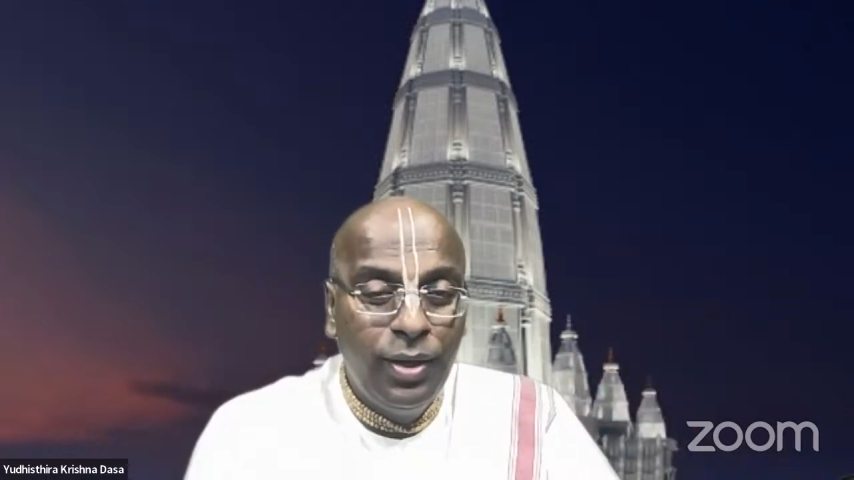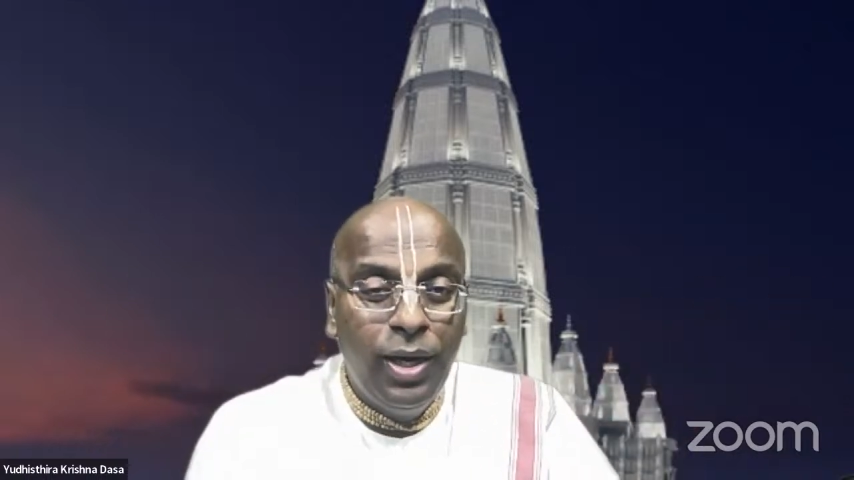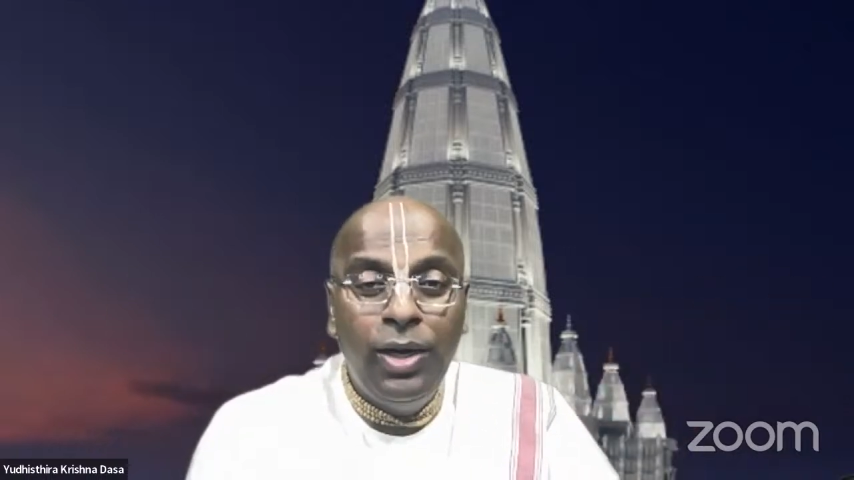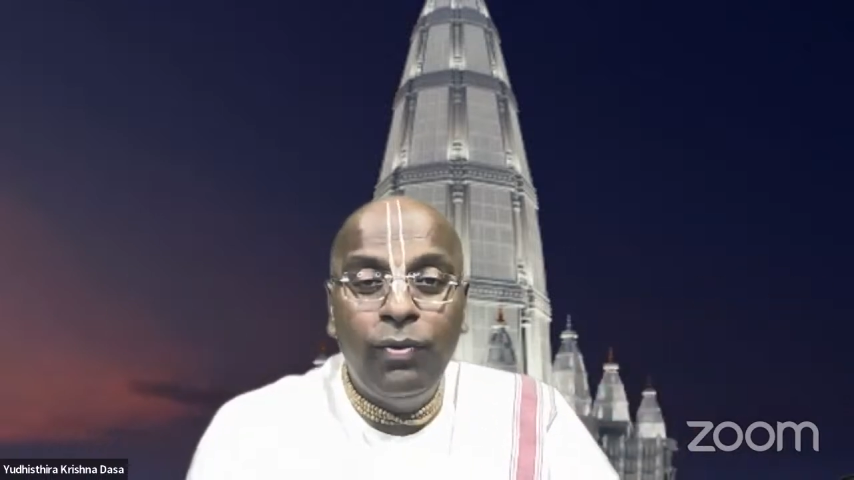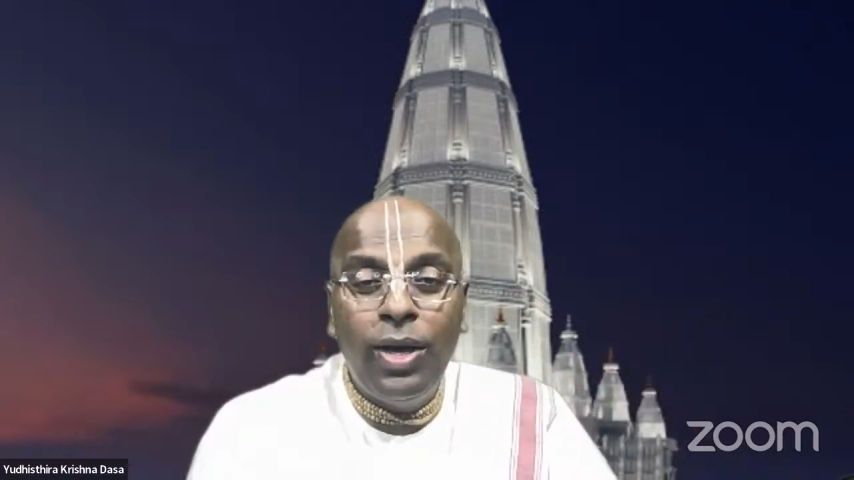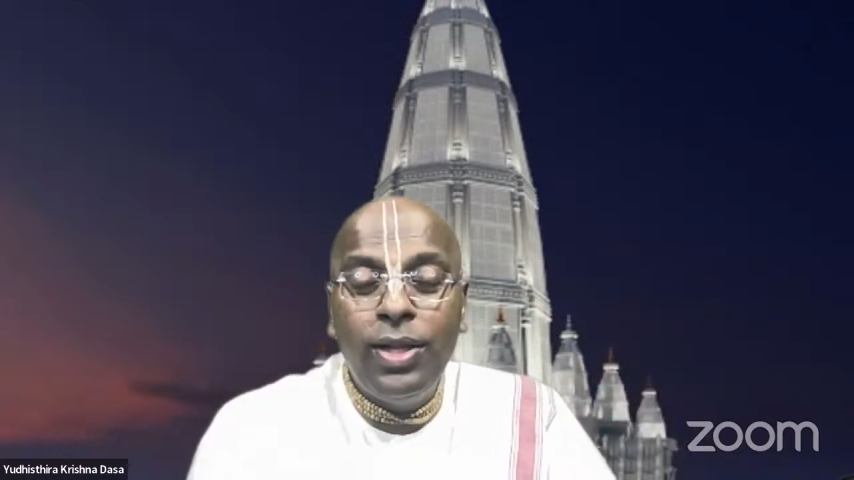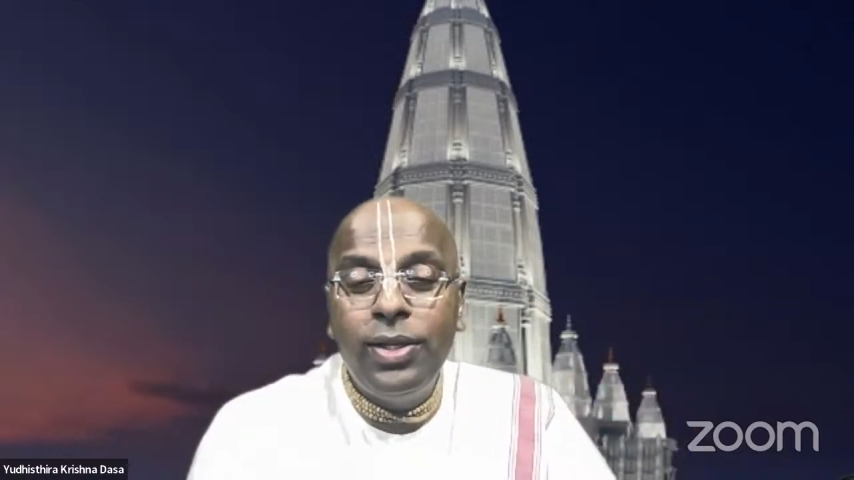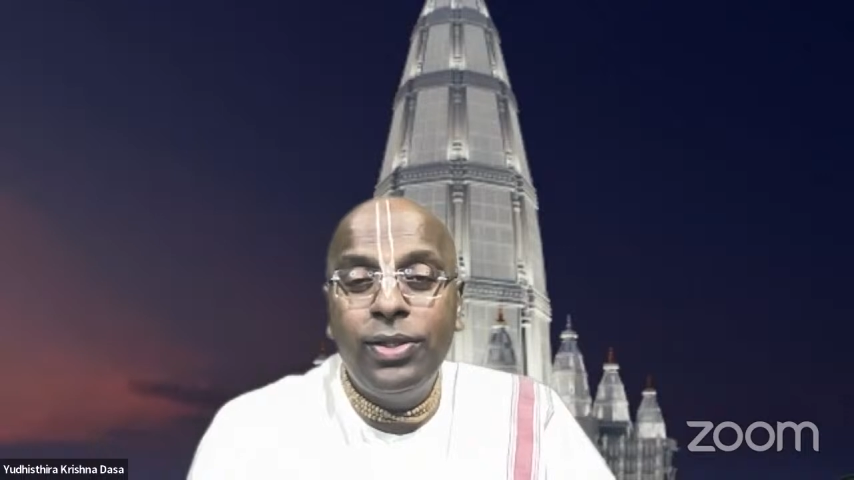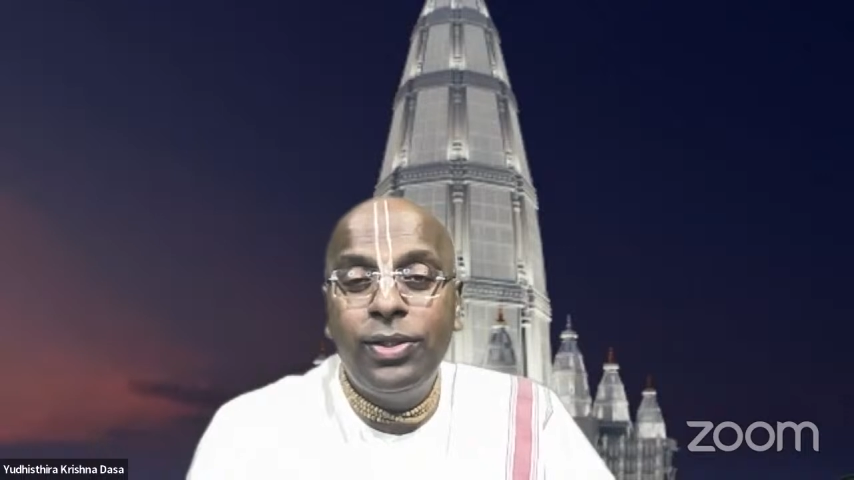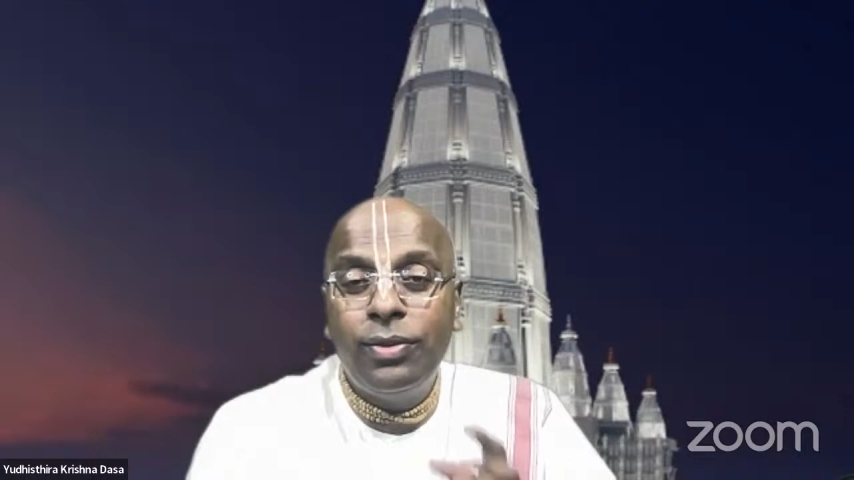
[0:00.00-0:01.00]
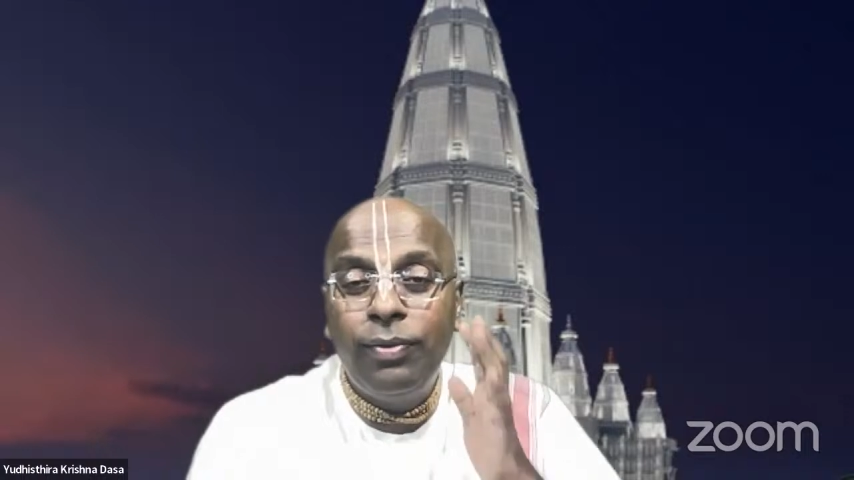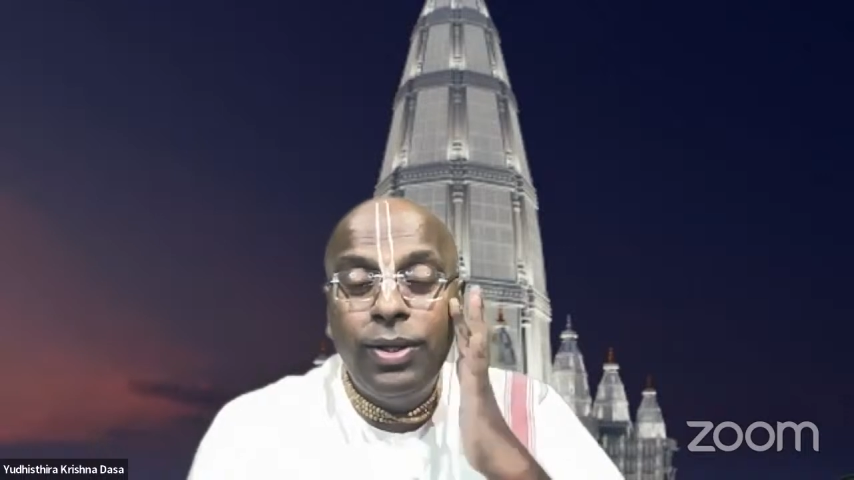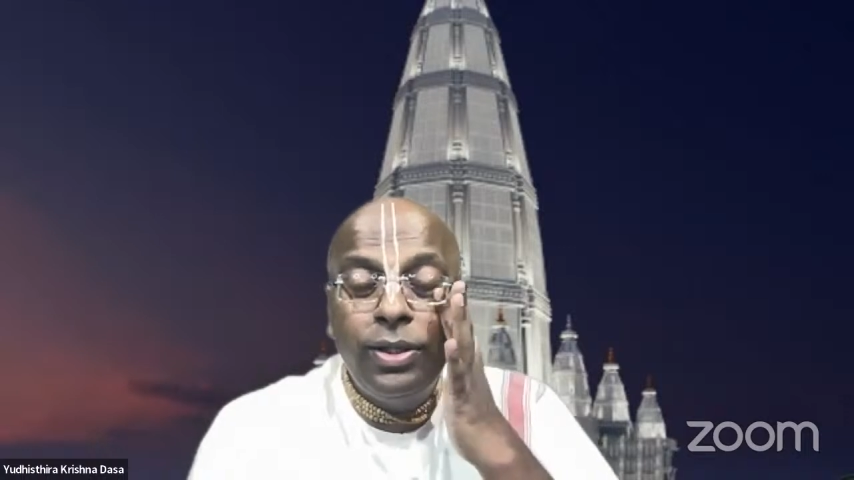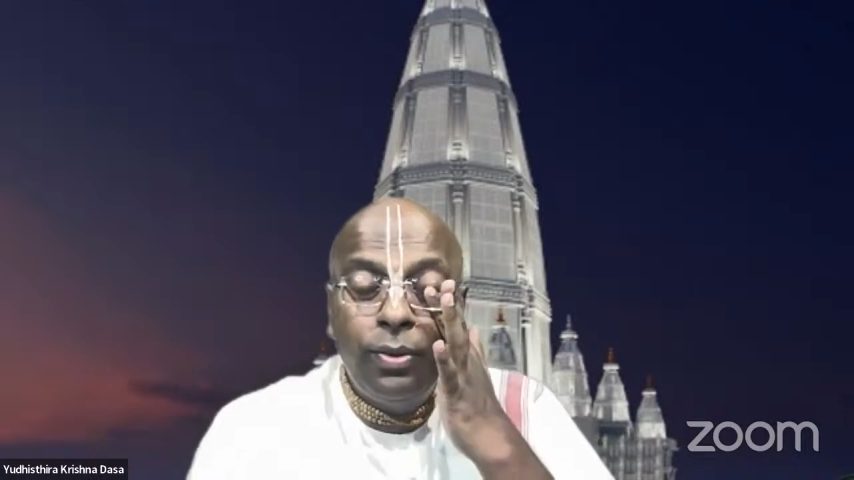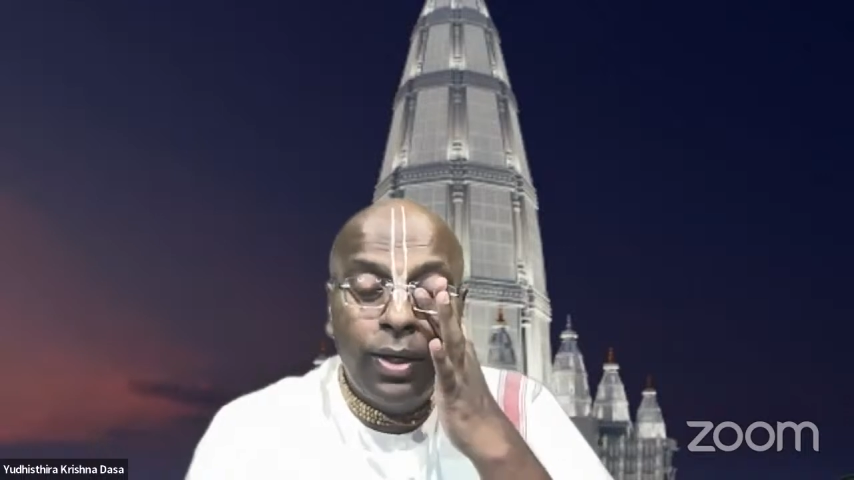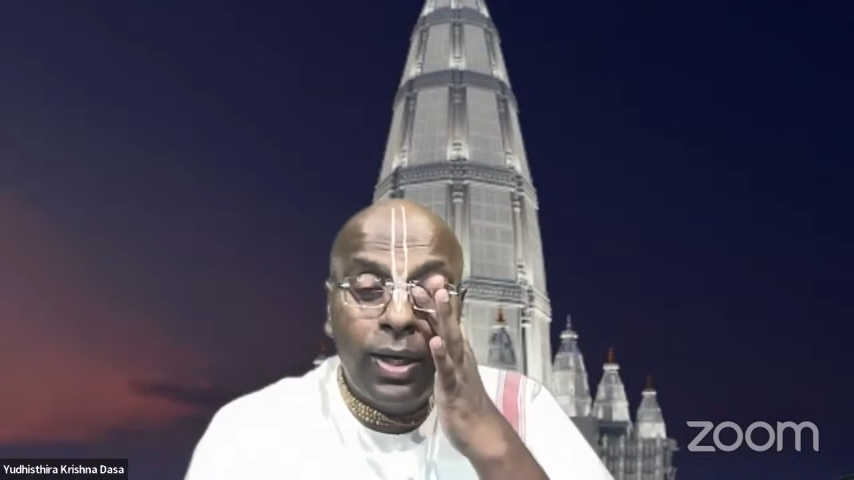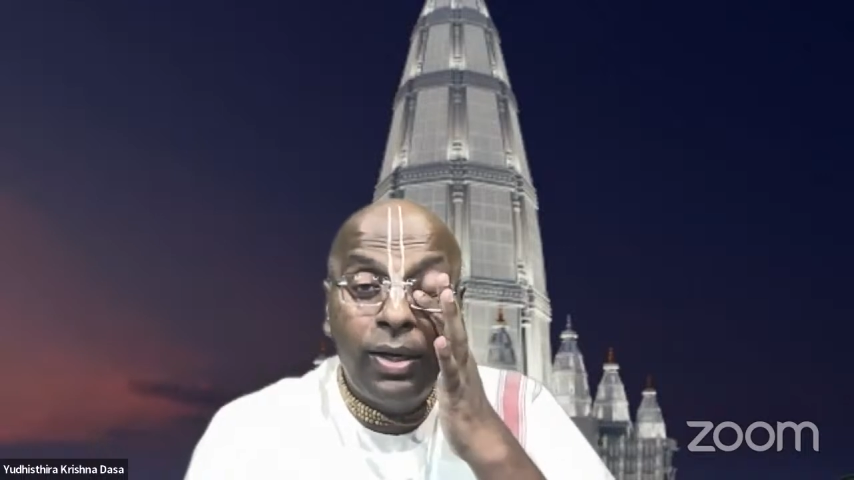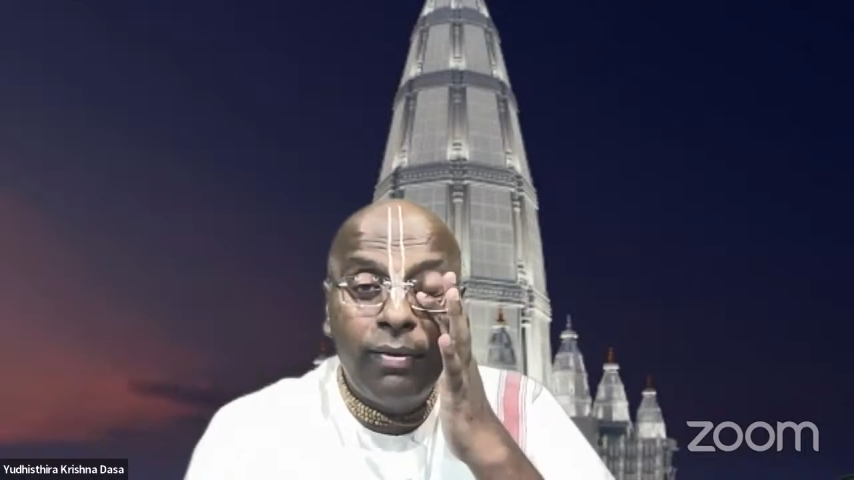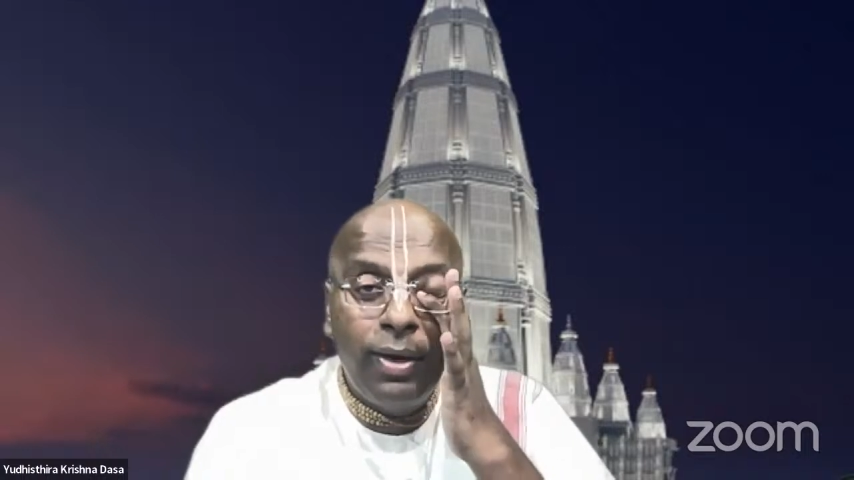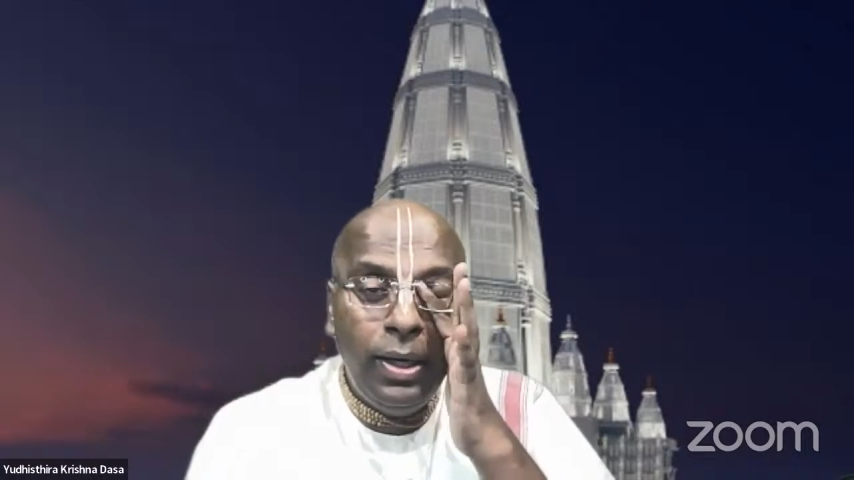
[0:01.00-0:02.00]
And why this yoga
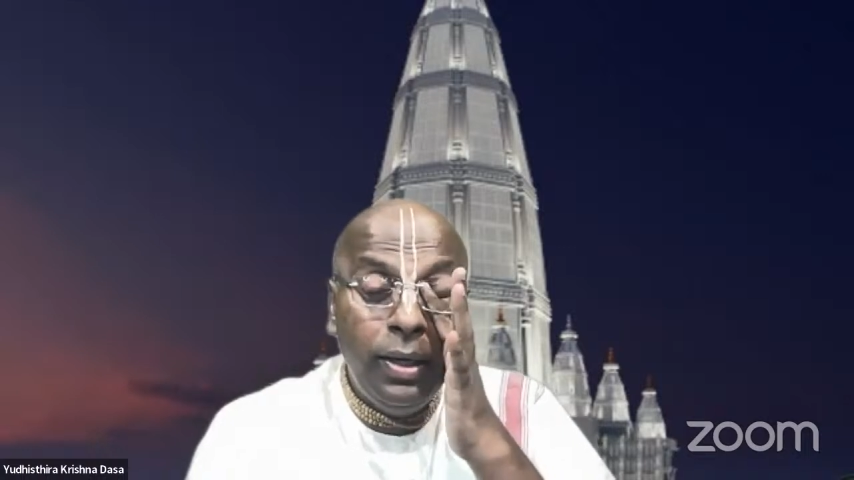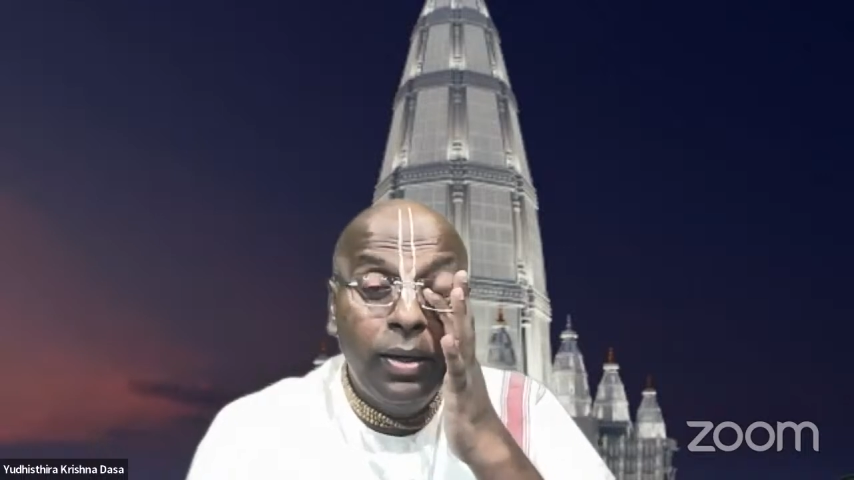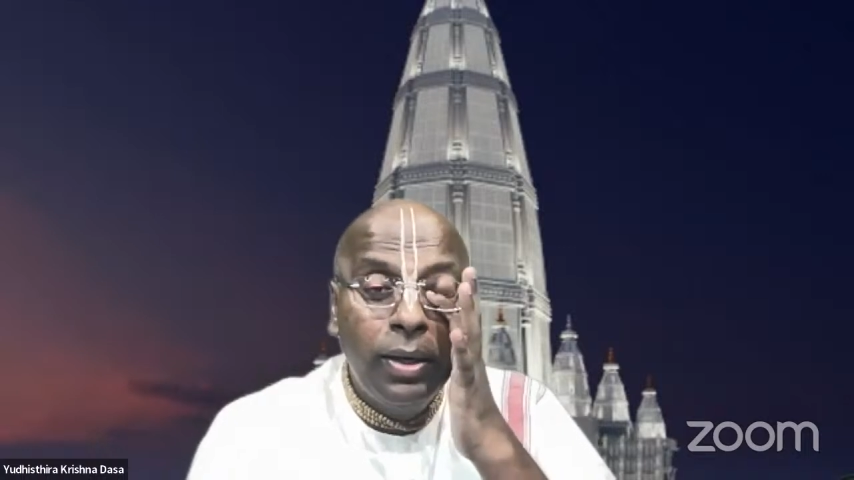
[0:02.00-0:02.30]
required?